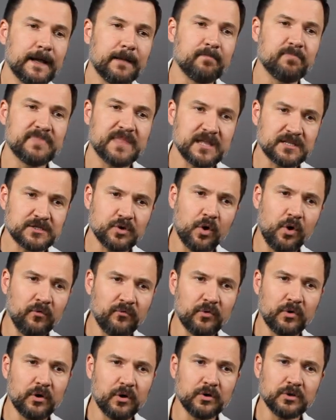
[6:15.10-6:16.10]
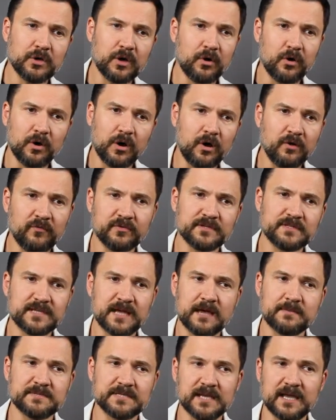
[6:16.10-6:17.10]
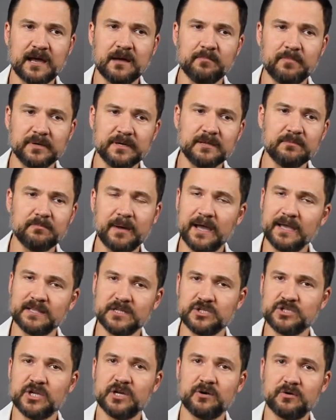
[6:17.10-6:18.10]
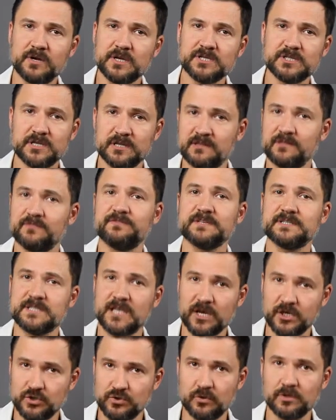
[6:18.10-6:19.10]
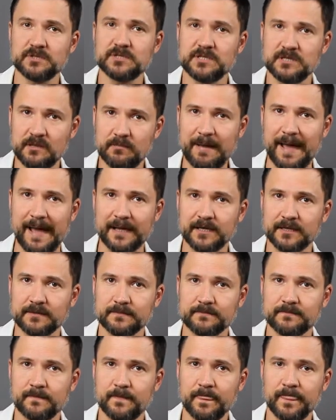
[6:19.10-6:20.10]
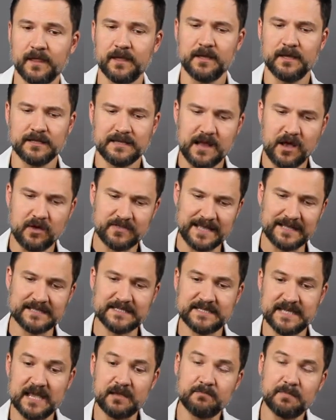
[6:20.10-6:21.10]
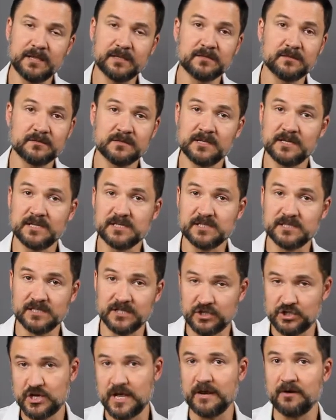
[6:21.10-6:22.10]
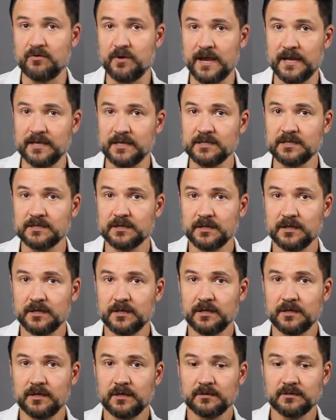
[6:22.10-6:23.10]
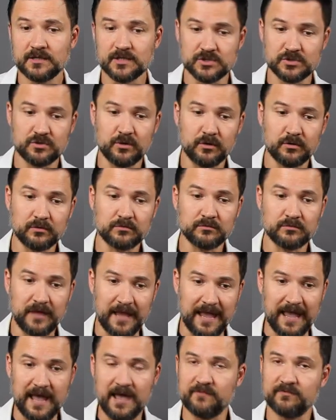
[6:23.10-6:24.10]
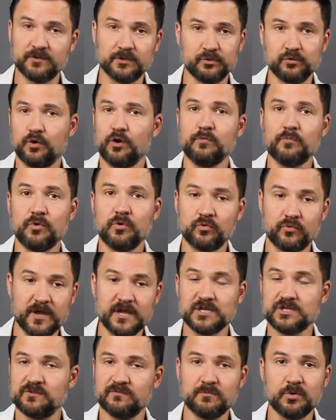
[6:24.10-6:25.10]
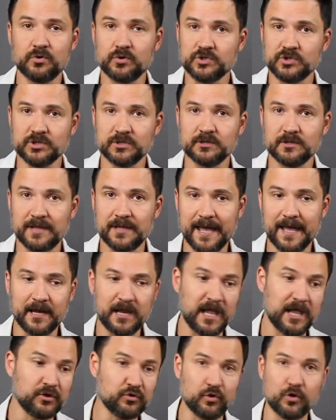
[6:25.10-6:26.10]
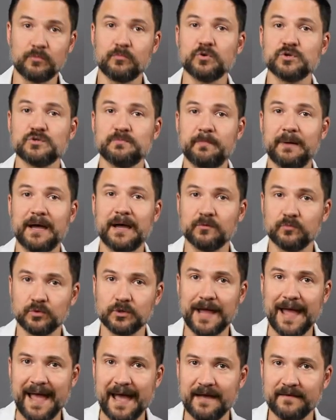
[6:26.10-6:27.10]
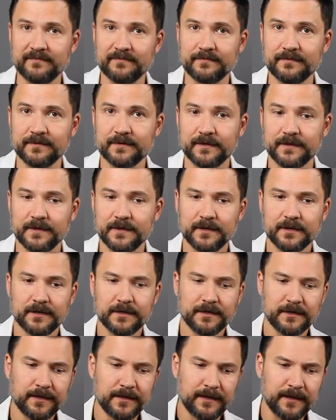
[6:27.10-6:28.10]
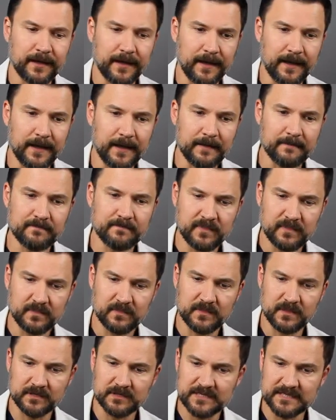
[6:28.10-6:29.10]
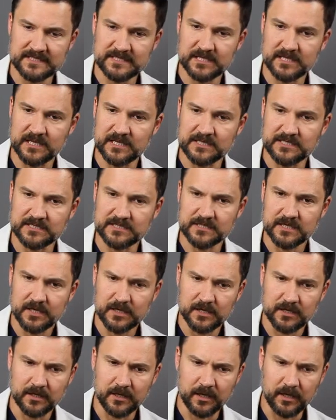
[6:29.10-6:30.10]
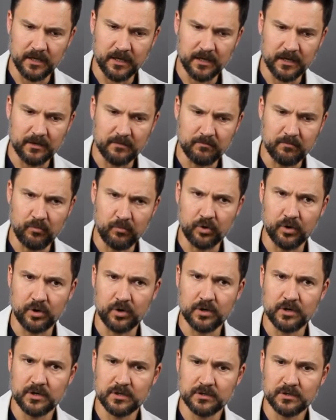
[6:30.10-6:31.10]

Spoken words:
that's oftentimes accompanied by degeneration in the facet joints in the back. Now that segment that is degenerated does not have the normal range of motion that a normal spine would have. The disc is more